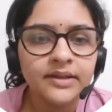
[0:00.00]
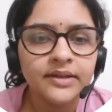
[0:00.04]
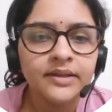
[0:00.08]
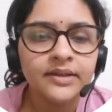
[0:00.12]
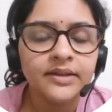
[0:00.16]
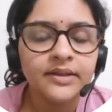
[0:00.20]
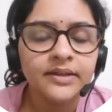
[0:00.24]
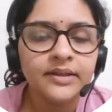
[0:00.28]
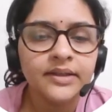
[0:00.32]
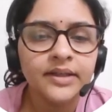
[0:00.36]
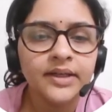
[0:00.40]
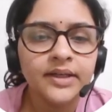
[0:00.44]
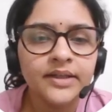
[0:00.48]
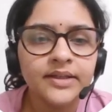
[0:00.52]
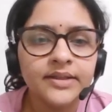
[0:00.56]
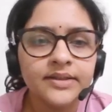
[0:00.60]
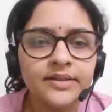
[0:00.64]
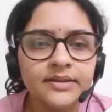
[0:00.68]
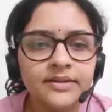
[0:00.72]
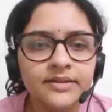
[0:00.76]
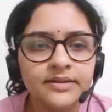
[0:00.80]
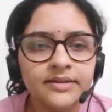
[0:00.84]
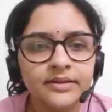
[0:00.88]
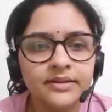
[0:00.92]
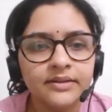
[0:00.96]
that
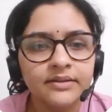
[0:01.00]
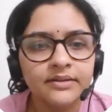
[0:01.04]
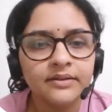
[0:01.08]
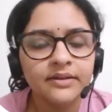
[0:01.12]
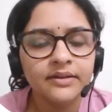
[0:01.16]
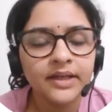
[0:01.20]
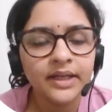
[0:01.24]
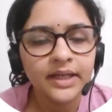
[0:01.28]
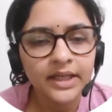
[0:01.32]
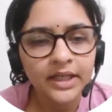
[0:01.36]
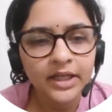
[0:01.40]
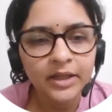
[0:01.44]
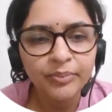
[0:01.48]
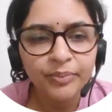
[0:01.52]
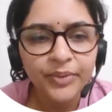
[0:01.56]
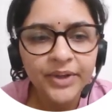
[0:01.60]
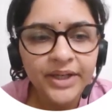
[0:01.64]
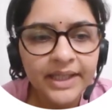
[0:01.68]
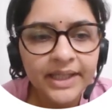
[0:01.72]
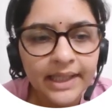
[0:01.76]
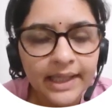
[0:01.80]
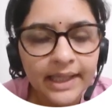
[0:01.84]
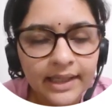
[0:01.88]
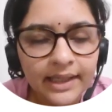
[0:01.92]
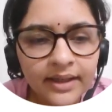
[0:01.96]
is taken up in
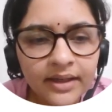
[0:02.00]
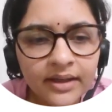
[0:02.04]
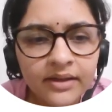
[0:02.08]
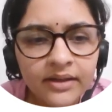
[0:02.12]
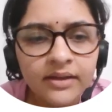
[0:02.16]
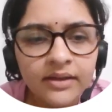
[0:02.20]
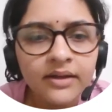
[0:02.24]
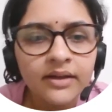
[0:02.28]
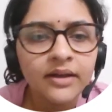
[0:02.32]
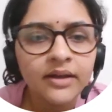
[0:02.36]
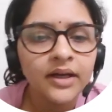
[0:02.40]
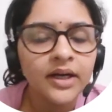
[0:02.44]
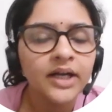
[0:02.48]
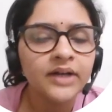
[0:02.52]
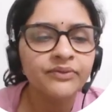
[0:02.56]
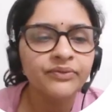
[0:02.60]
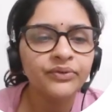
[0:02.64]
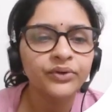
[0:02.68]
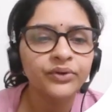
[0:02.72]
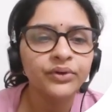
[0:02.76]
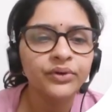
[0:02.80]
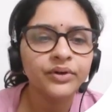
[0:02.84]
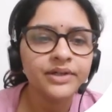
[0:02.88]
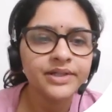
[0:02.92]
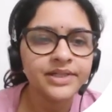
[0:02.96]
Delhi. It
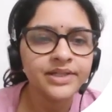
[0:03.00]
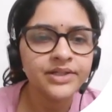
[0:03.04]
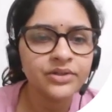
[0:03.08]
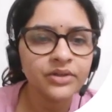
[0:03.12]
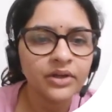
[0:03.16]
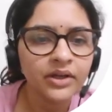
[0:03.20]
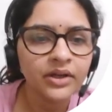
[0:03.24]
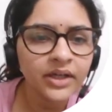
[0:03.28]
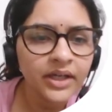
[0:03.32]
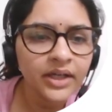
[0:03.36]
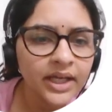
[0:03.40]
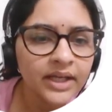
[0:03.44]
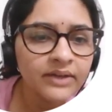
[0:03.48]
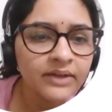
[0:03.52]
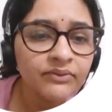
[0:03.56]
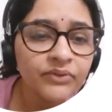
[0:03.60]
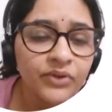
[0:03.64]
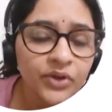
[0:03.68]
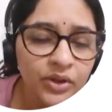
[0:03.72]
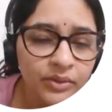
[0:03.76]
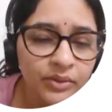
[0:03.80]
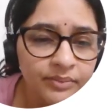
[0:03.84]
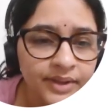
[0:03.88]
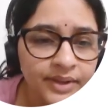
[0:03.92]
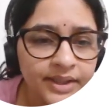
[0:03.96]
focuses on
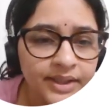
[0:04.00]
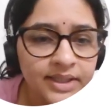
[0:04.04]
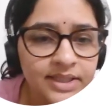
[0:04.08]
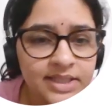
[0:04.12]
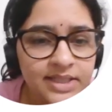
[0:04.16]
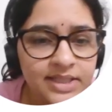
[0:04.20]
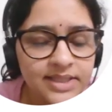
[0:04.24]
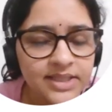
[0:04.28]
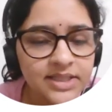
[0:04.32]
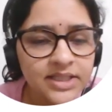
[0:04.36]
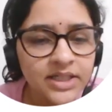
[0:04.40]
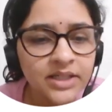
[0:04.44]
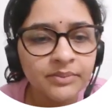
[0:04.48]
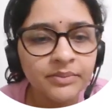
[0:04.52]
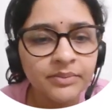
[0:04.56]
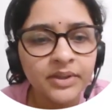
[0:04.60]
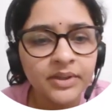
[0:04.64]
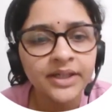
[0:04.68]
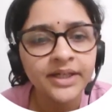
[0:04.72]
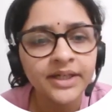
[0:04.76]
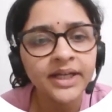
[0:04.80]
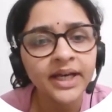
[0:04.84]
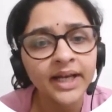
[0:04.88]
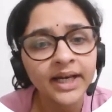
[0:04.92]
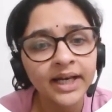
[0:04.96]
environmental sustainability
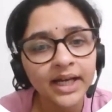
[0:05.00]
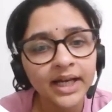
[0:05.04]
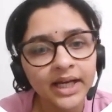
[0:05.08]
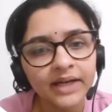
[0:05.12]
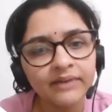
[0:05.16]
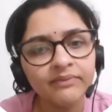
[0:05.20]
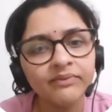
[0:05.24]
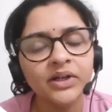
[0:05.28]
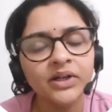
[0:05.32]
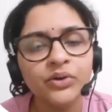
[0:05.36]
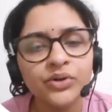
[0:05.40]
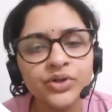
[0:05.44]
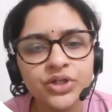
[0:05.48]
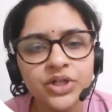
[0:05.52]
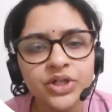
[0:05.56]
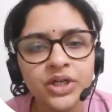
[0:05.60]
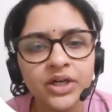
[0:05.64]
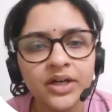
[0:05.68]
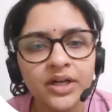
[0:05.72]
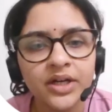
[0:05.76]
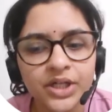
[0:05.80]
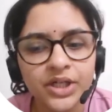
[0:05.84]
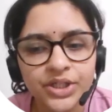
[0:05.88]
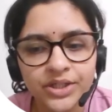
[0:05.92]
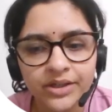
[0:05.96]
and livelihood
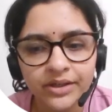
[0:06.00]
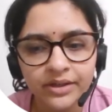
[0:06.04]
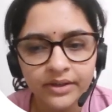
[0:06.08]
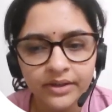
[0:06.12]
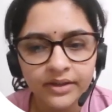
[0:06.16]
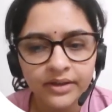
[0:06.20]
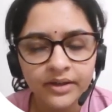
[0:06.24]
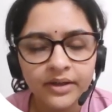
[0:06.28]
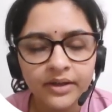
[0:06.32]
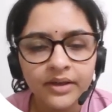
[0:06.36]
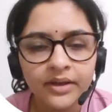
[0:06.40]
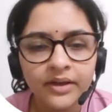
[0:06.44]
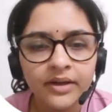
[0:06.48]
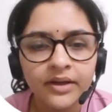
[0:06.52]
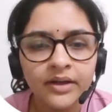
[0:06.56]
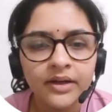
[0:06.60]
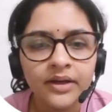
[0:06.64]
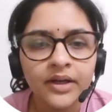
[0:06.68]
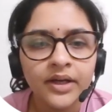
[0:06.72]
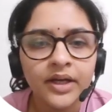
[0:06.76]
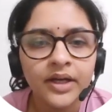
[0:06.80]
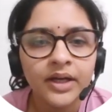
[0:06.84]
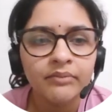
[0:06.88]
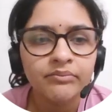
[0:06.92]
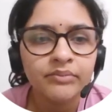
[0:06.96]
generation
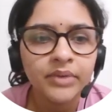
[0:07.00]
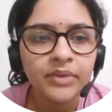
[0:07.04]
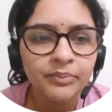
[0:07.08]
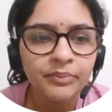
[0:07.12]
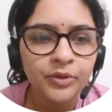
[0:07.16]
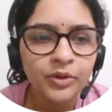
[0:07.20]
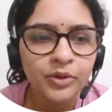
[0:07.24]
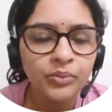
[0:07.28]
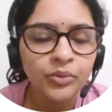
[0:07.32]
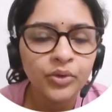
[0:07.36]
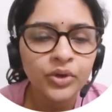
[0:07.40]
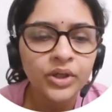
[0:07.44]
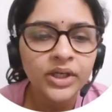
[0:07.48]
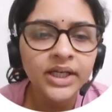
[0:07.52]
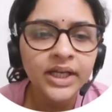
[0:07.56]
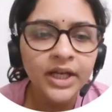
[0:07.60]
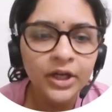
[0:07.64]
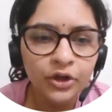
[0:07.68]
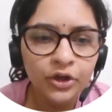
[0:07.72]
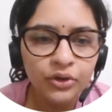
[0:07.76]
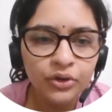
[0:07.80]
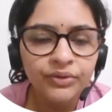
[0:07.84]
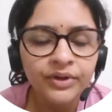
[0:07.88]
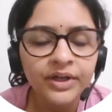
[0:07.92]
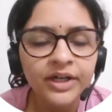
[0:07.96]
by promoting
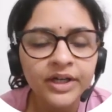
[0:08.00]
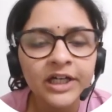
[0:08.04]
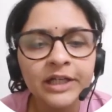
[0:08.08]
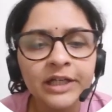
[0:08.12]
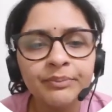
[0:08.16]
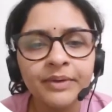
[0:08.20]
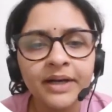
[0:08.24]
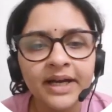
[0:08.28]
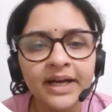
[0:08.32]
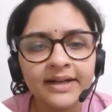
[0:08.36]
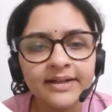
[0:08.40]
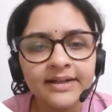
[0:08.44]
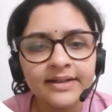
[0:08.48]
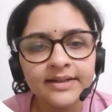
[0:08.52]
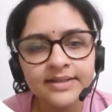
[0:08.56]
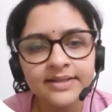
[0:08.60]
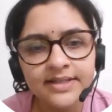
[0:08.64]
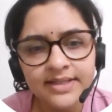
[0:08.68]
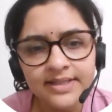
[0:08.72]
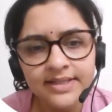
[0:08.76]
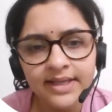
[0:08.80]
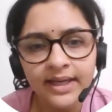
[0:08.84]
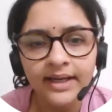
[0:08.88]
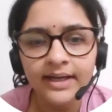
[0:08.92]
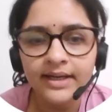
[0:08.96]
eco-friendly practices
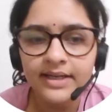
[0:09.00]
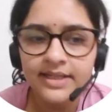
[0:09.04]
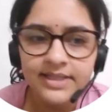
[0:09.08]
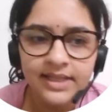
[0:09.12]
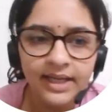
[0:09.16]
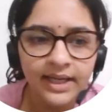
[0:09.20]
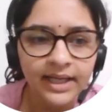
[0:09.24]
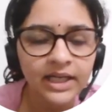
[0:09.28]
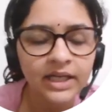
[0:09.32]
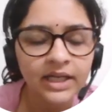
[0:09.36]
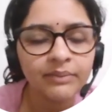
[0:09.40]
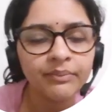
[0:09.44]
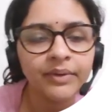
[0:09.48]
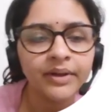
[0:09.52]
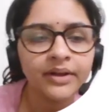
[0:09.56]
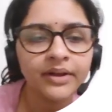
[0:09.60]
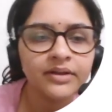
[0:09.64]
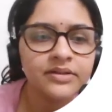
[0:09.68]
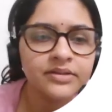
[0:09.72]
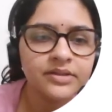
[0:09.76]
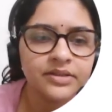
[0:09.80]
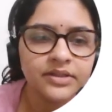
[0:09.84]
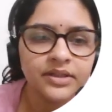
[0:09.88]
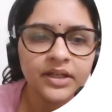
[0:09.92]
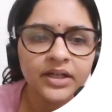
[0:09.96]
and recycling
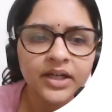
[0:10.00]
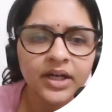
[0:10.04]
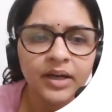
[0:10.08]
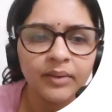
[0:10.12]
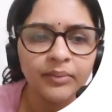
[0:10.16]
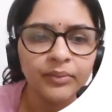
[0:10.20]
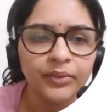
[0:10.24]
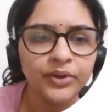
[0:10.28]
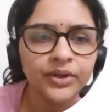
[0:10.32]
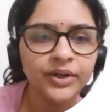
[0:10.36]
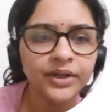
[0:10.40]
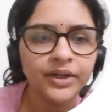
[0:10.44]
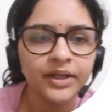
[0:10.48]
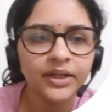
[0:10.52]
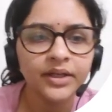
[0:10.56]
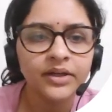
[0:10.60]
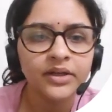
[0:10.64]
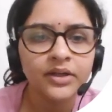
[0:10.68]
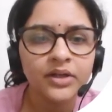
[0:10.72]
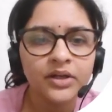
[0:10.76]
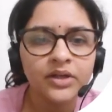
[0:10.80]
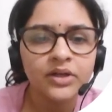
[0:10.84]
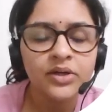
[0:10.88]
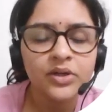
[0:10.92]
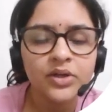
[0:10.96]
methods in the community.
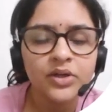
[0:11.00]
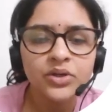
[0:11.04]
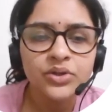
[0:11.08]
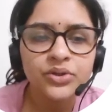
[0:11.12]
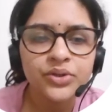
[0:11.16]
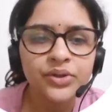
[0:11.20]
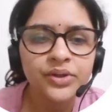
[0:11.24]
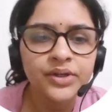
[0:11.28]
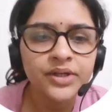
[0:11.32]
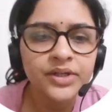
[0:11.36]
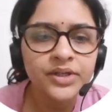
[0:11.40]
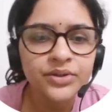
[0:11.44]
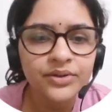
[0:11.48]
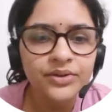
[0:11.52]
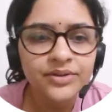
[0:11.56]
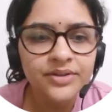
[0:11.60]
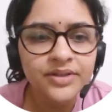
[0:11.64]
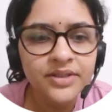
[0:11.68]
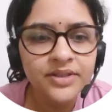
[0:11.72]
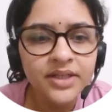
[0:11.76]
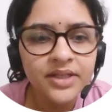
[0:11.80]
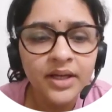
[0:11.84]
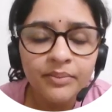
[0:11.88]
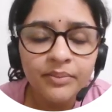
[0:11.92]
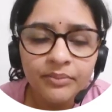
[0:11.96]
So resources
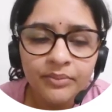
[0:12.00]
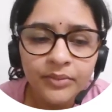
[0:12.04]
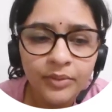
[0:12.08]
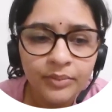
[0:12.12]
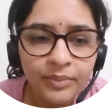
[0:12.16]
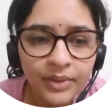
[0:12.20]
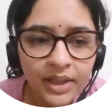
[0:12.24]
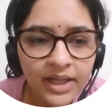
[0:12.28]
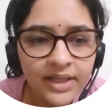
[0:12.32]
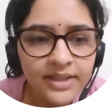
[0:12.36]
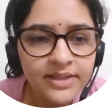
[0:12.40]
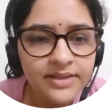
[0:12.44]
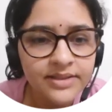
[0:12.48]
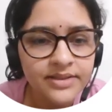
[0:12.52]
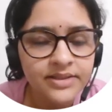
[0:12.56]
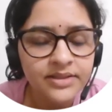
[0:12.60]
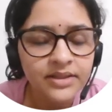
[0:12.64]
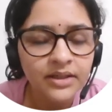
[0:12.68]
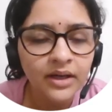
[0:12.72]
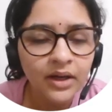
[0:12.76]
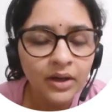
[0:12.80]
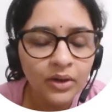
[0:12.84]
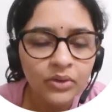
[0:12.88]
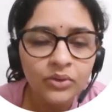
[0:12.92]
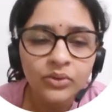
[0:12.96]
are mobilized.
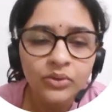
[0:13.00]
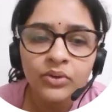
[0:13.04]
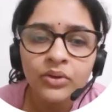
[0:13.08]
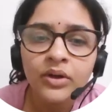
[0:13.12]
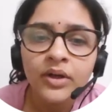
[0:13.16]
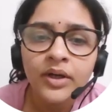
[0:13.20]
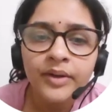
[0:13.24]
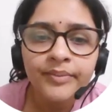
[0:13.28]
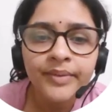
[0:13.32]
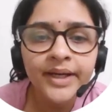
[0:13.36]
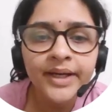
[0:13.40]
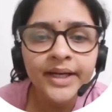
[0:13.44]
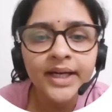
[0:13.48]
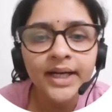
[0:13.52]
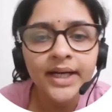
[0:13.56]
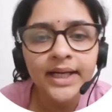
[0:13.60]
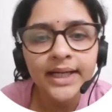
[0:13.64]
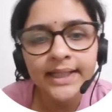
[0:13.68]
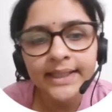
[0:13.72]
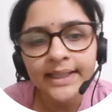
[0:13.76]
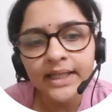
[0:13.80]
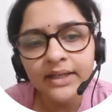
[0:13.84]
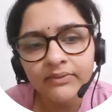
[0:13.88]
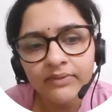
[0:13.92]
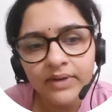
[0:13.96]
How? By
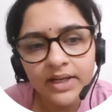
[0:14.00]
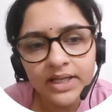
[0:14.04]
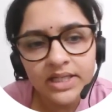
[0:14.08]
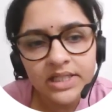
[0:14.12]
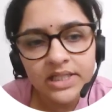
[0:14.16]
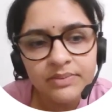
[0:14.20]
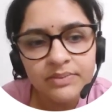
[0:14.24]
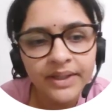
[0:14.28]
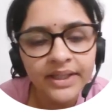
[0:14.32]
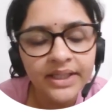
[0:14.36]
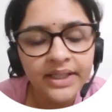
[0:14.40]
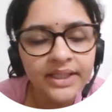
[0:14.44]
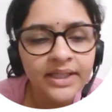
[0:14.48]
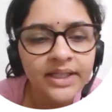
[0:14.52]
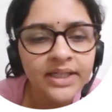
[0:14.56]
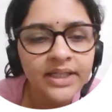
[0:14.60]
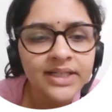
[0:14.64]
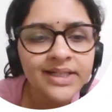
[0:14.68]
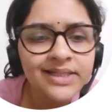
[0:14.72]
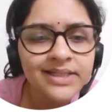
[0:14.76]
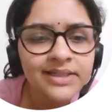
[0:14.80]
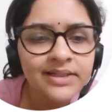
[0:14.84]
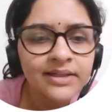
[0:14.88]
collecting waste materials,